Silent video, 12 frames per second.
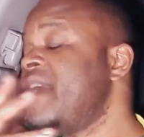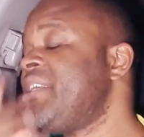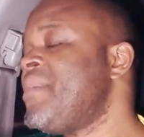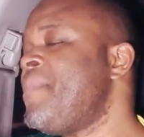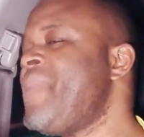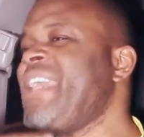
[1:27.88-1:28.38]

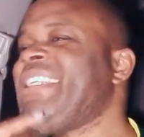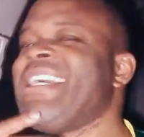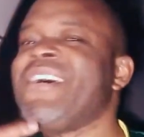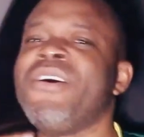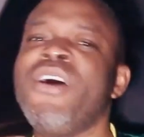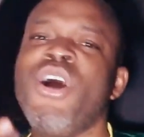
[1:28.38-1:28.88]
The beat,
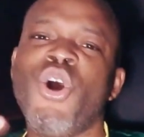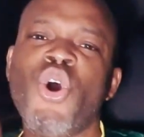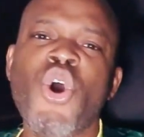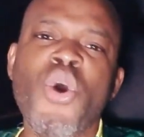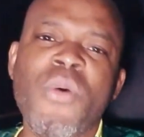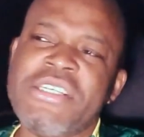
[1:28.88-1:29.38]
though.
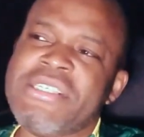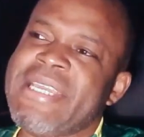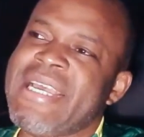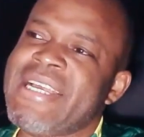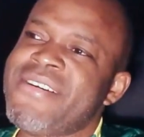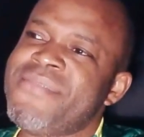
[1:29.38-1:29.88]
Who was
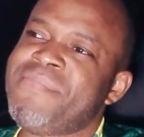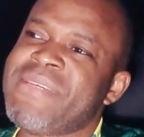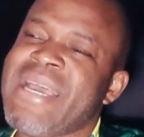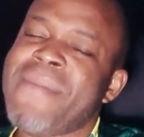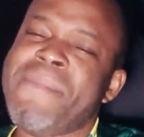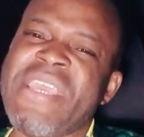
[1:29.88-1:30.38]
that